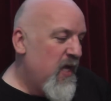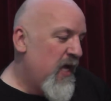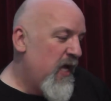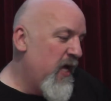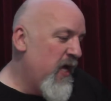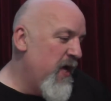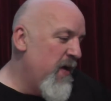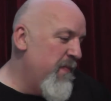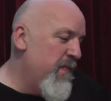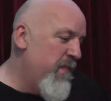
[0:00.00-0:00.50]

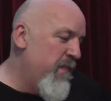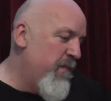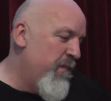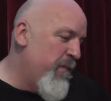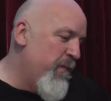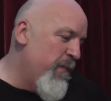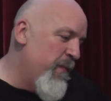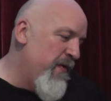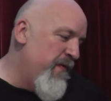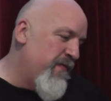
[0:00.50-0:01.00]
Um,
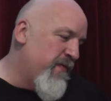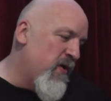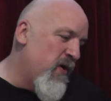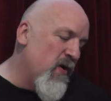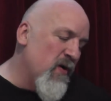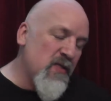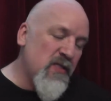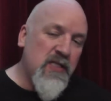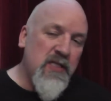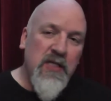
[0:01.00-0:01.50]
we've
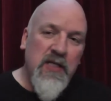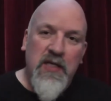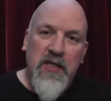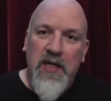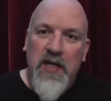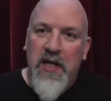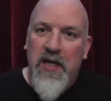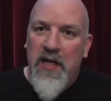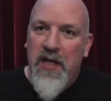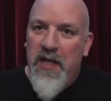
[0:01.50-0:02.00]
got
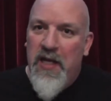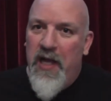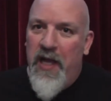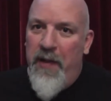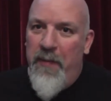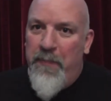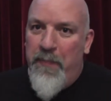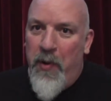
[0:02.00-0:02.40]
a